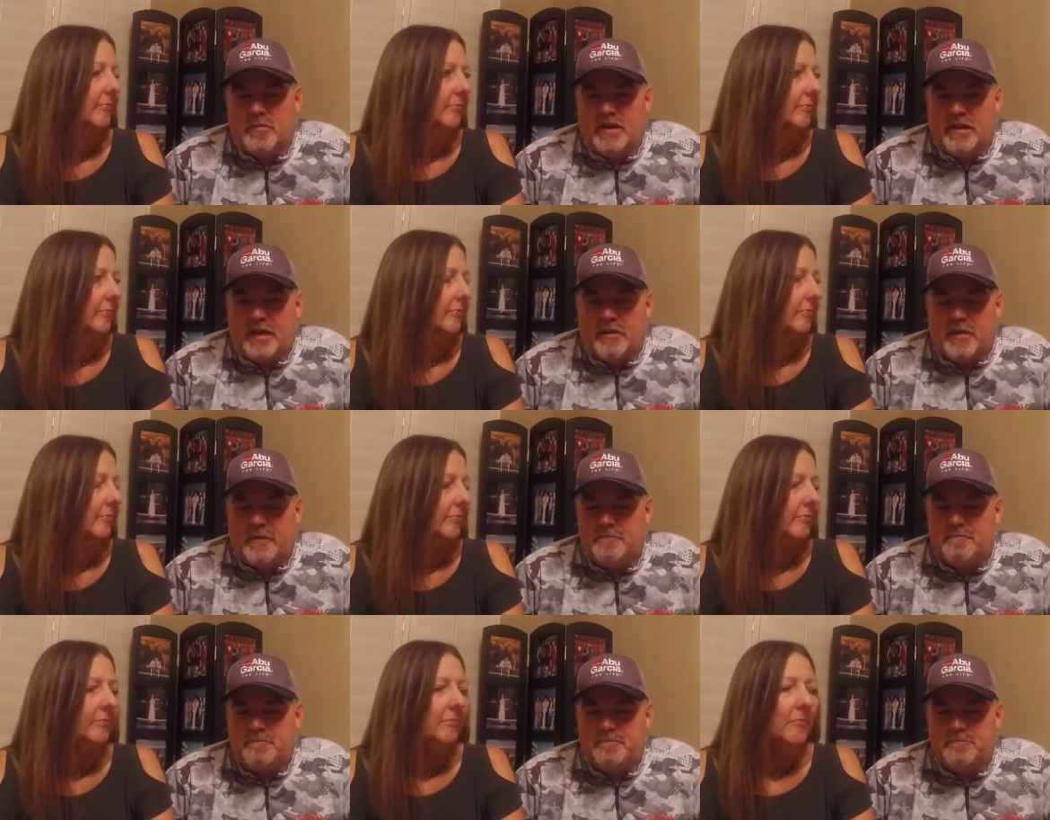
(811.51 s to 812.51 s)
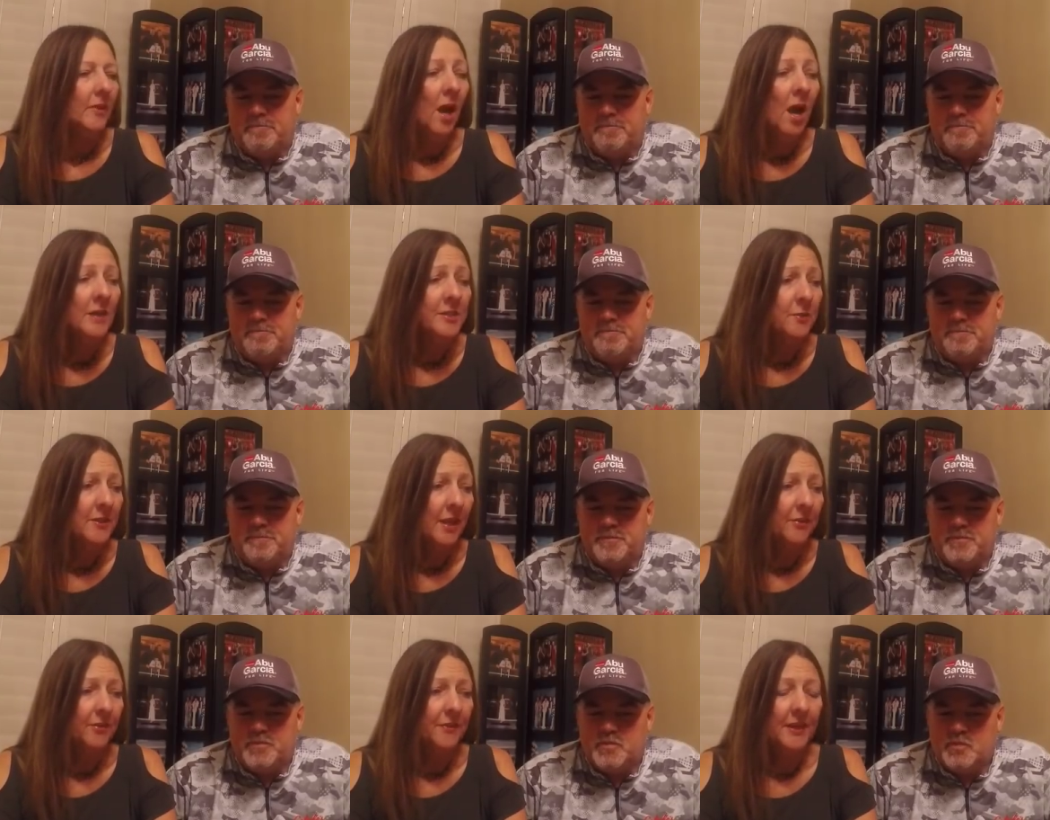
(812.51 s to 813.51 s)
Speaker 1: money that way.
Speaker 2: Also,
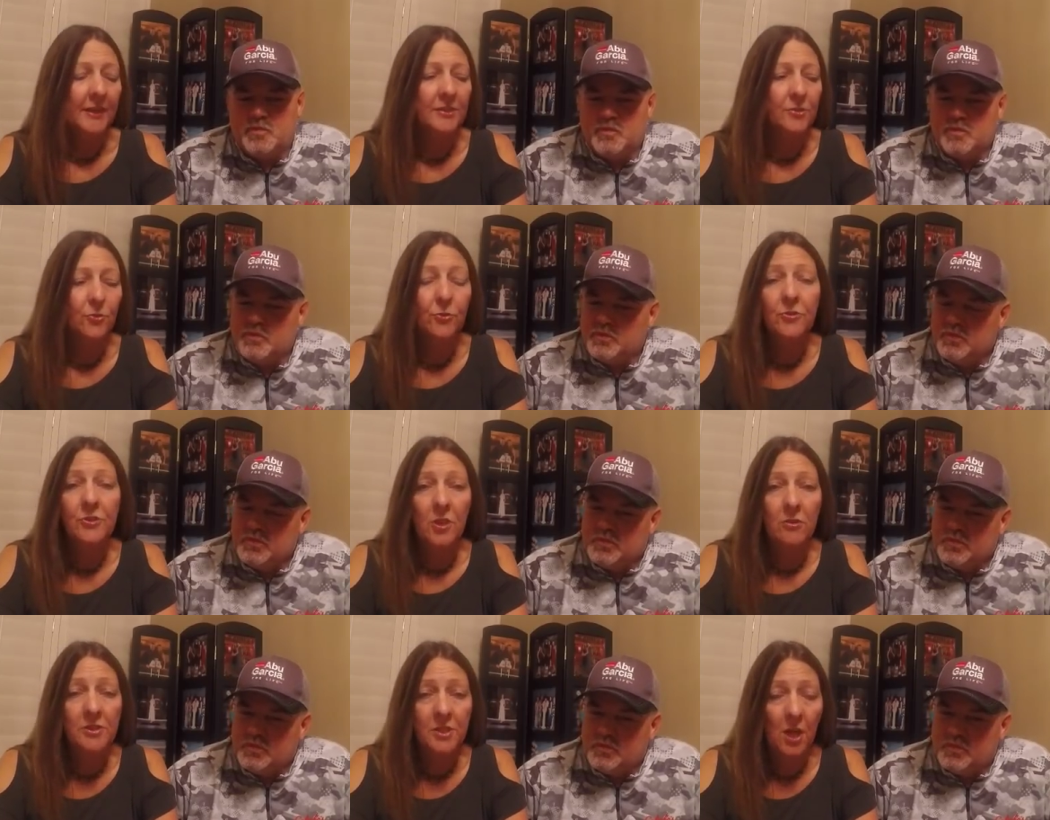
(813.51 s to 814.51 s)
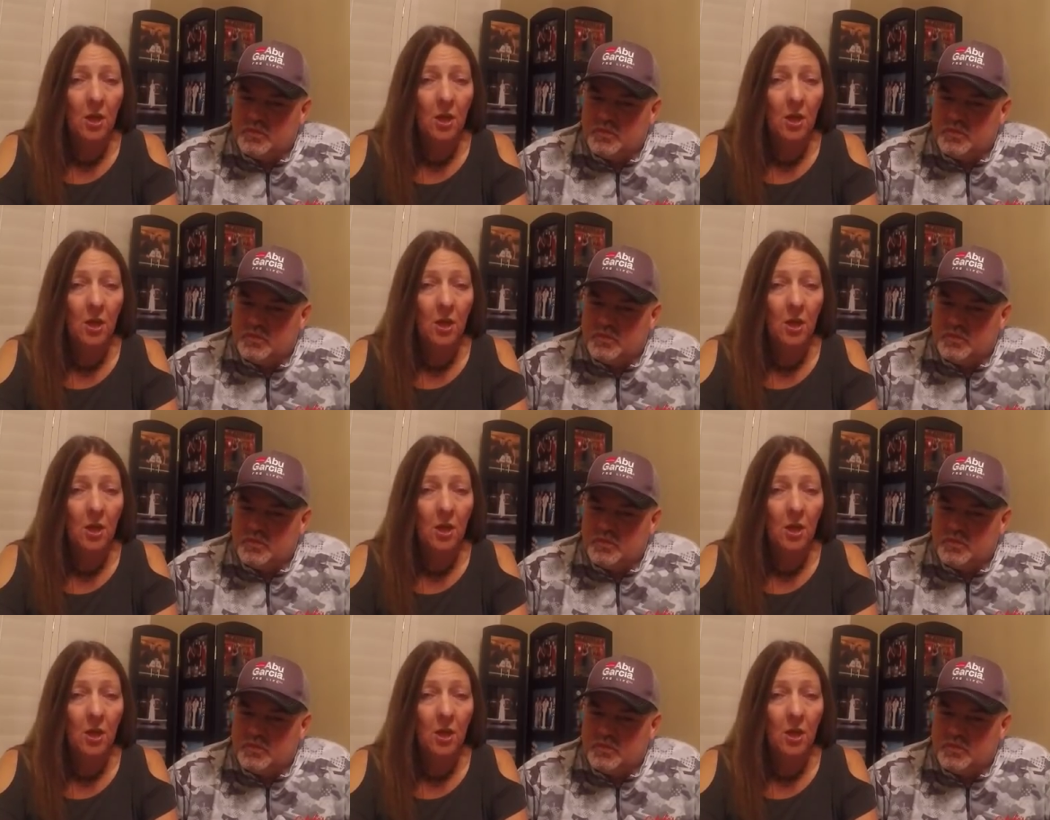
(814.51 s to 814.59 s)
another thing is cruise close to